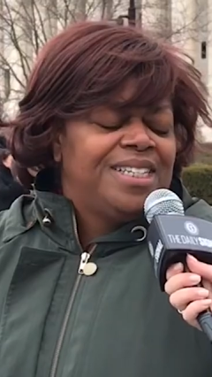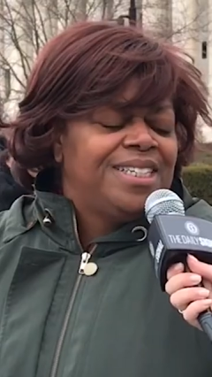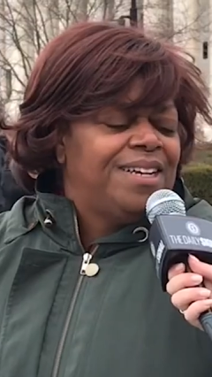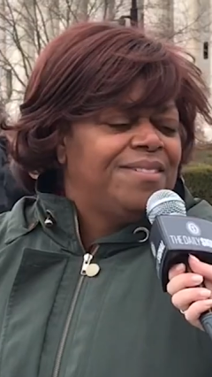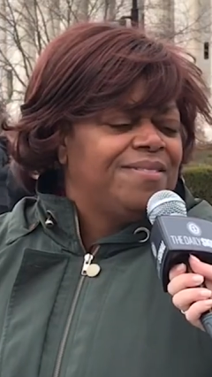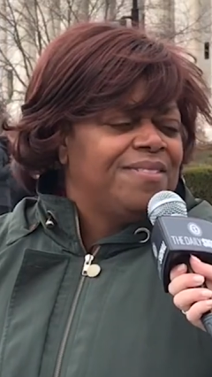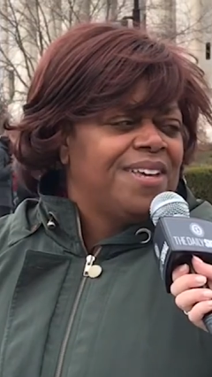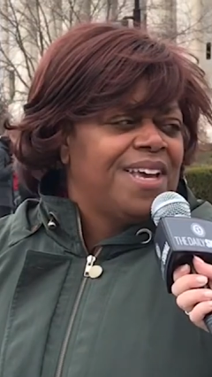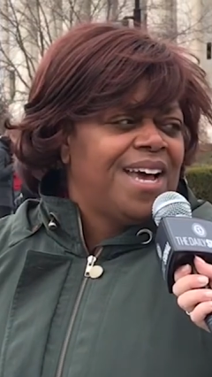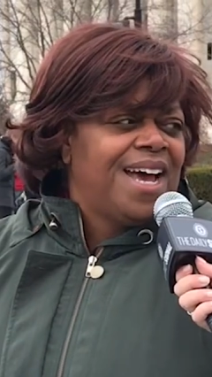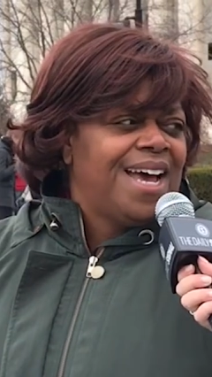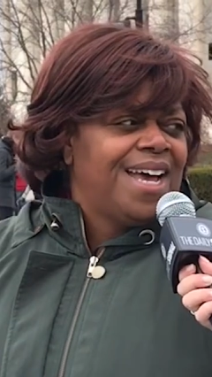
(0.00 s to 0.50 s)
He
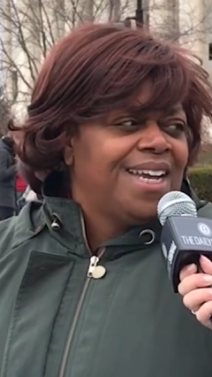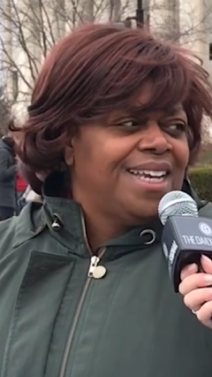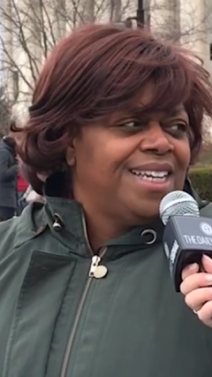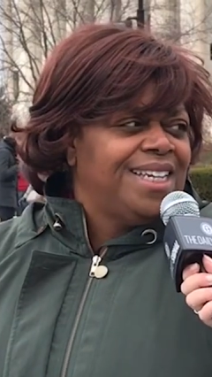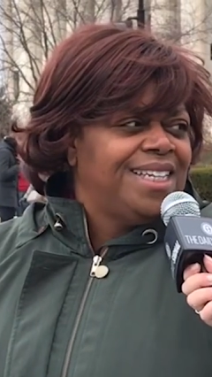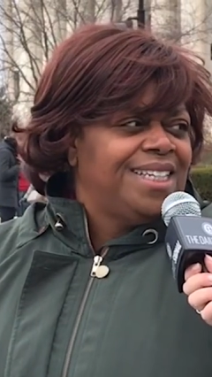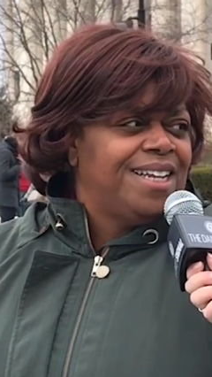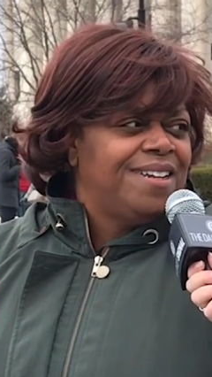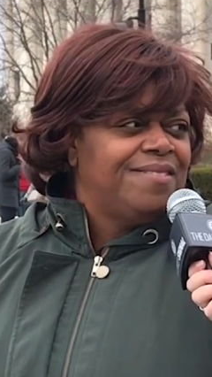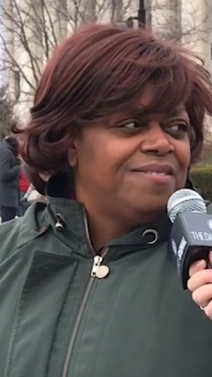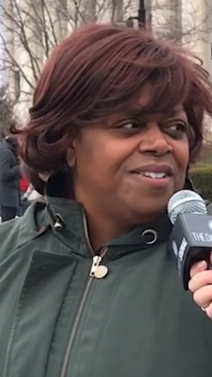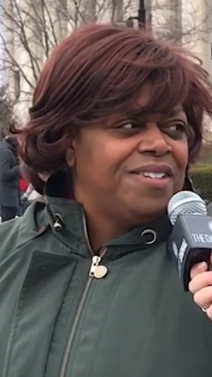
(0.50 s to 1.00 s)
loved God,
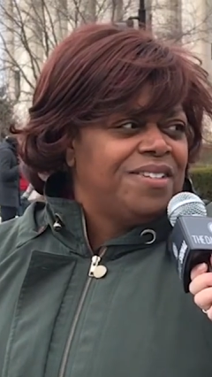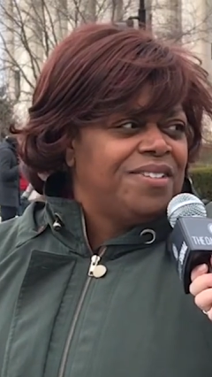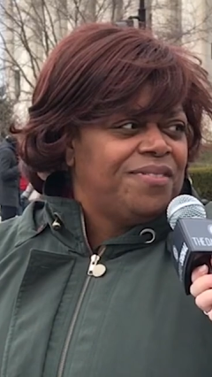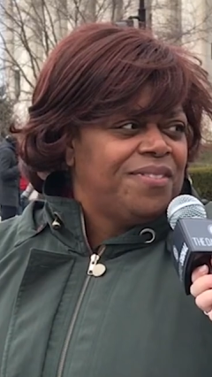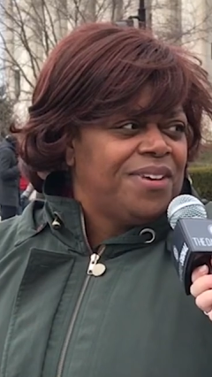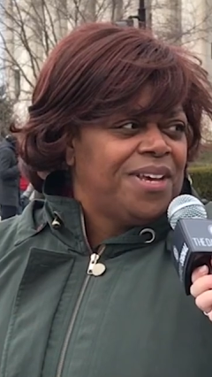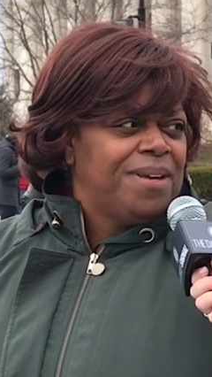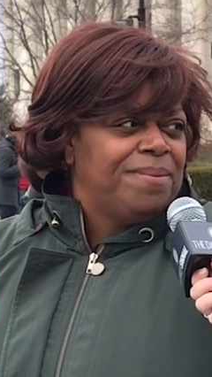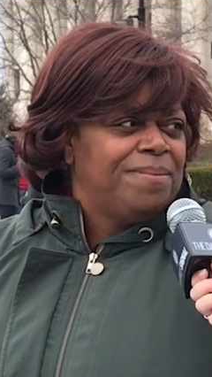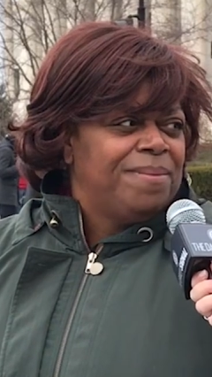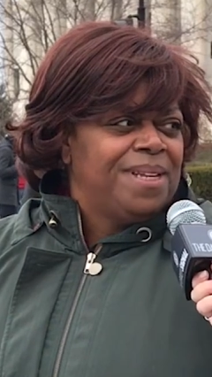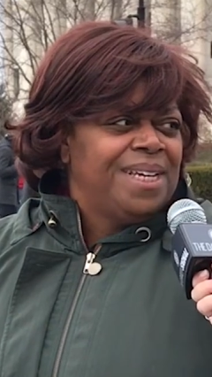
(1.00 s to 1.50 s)
he loved his
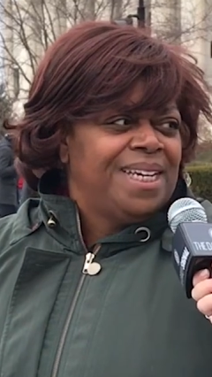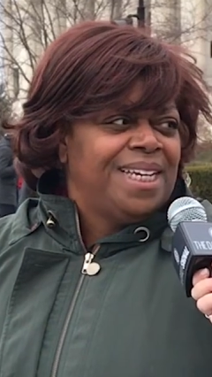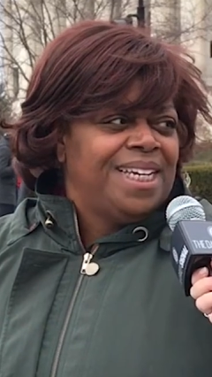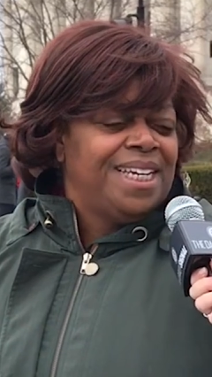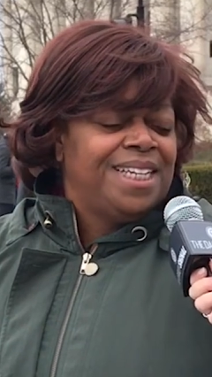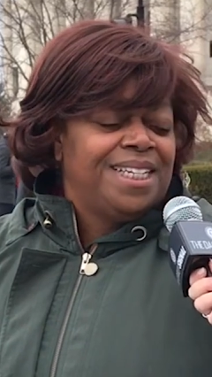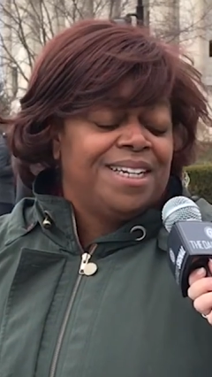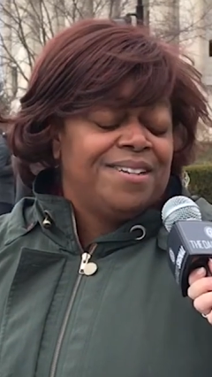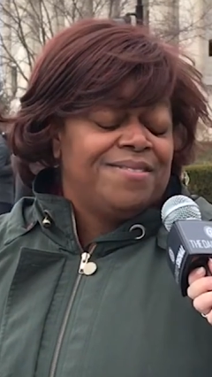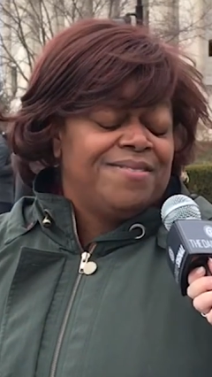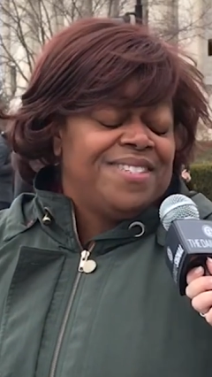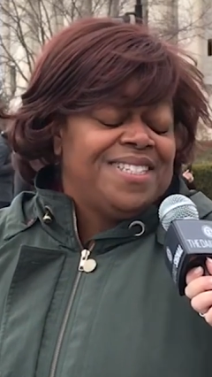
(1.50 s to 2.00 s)
family,
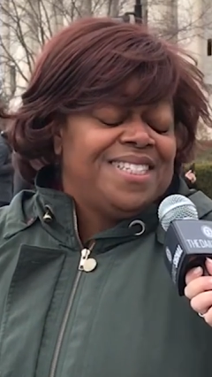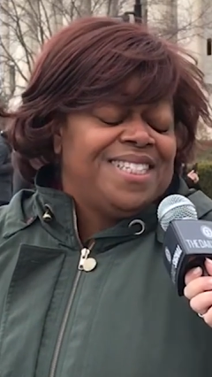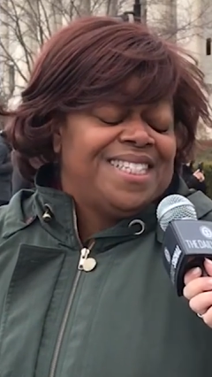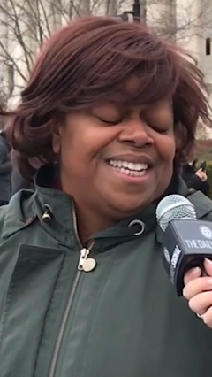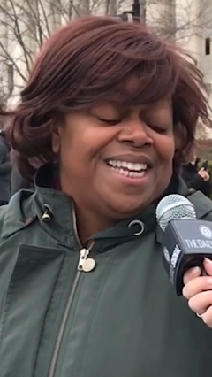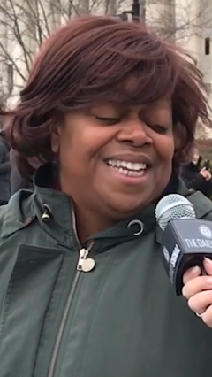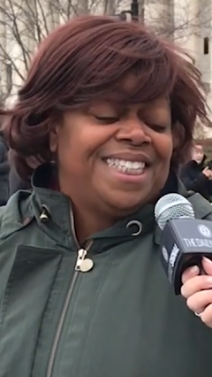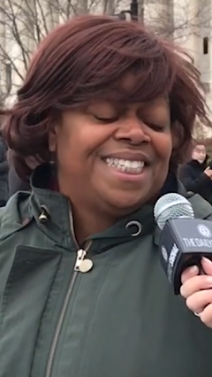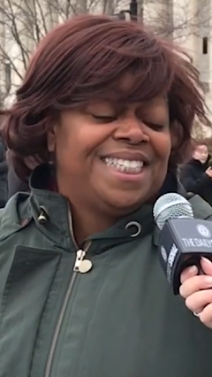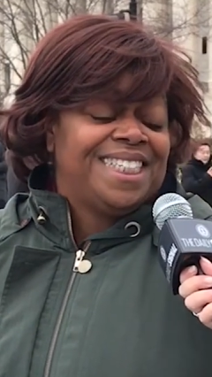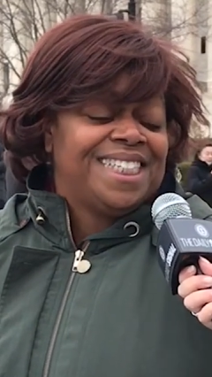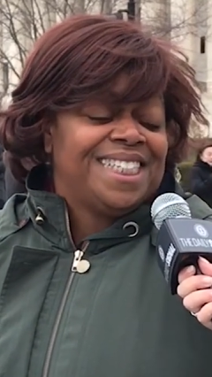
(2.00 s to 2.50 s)
he loved this
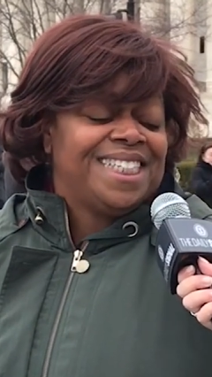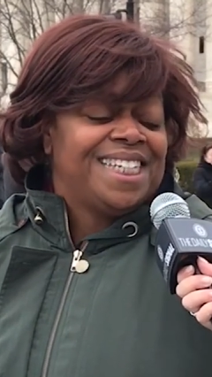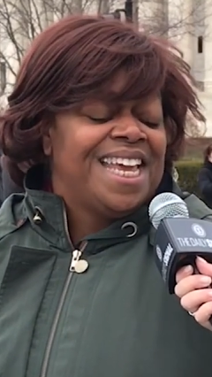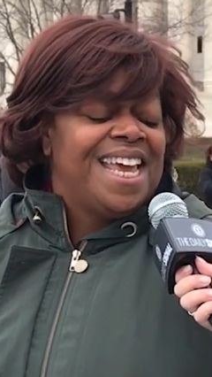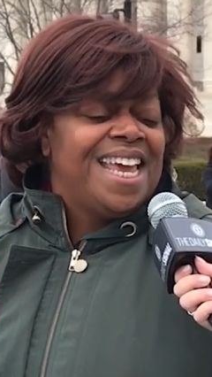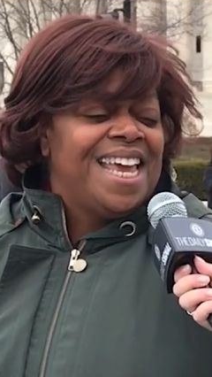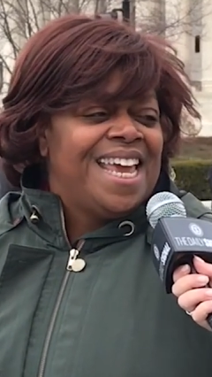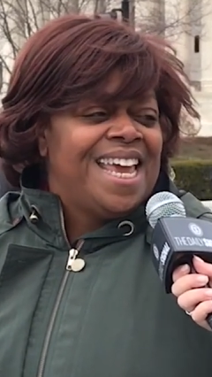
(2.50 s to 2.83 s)
nation.